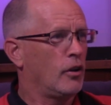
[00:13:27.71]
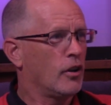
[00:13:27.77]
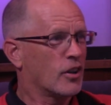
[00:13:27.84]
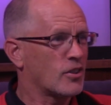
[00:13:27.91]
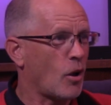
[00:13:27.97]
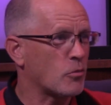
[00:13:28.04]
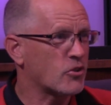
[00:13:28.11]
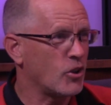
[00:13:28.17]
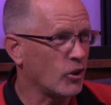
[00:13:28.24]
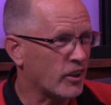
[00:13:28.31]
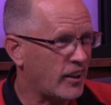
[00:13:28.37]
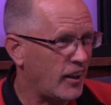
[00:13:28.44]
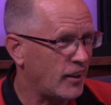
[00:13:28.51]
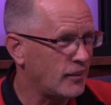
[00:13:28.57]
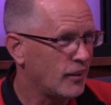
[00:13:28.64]
Because I'm still a
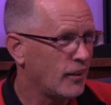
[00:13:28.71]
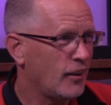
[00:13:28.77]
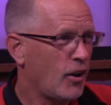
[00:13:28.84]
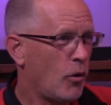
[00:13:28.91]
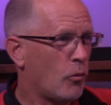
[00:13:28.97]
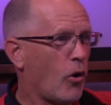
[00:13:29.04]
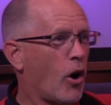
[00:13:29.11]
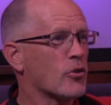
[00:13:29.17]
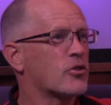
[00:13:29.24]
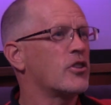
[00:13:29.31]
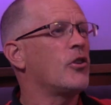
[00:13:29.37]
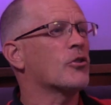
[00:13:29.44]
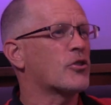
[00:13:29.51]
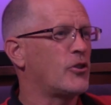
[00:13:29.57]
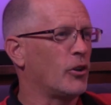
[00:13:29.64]
kid.
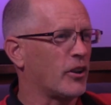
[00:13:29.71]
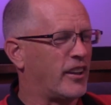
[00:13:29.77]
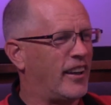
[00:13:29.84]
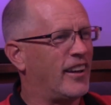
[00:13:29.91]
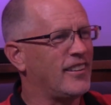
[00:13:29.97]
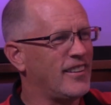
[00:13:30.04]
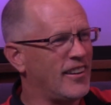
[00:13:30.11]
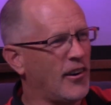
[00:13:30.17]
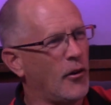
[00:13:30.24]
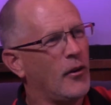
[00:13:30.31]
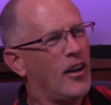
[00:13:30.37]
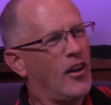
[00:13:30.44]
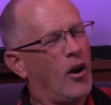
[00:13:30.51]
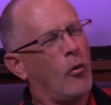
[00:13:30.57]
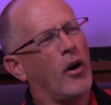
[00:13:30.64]
You're still a kid. You know,
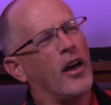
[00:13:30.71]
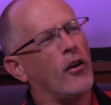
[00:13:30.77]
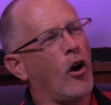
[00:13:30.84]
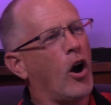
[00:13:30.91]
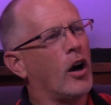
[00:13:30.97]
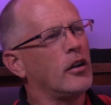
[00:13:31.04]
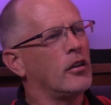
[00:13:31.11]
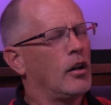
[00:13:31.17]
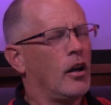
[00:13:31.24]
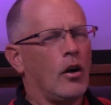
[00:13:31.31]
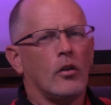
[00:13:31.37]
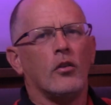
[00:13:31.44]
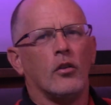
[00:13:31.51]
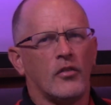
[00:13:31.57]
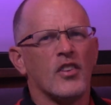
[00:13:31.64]
we're at heart.
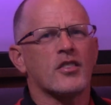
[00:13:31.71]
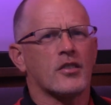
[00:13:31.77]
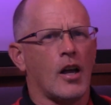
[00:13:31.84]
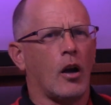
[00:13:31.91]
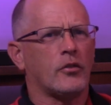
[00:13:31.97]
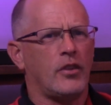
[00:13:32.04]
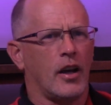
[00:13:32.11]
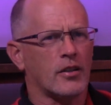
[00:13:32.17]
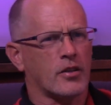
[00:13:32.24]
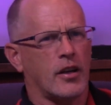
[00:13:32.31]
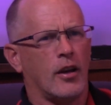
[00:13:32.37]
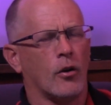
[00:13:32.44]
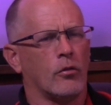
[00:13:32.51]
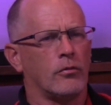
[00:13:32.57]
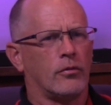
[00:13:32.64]
This town takes
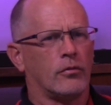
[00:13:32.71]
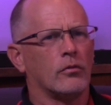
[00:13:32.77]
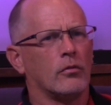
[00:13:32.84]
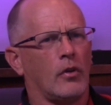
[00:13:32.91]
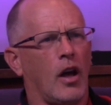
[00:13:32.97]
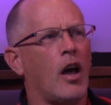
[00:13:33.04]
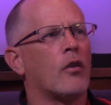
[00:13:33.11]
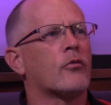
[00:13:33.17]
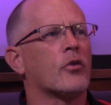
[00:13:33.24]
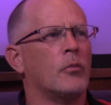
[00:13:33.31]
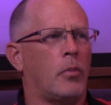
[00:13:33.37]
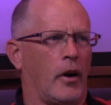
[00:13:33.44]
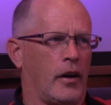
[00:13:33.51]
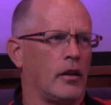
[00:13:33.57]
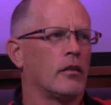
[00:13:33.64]
care of
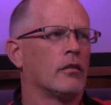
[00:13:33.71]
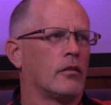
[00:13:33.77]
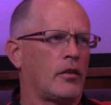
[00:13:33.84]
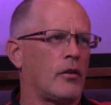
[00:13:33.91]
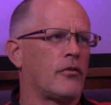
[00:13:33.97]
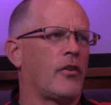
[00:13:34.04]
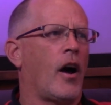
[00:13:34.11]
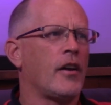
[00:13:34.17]
everybody. They find